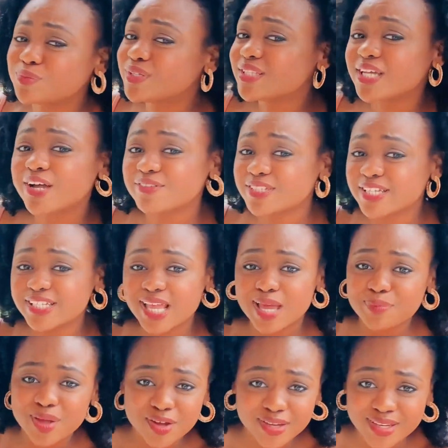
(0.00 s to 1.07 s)
We love to
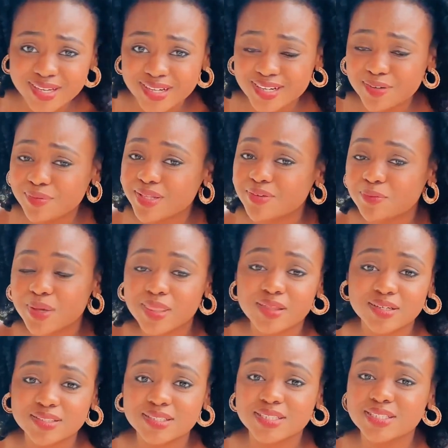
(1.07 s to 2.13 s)
nap out here when the
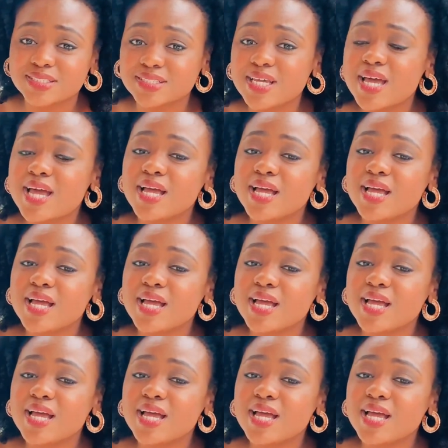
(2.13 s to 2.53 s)
weather is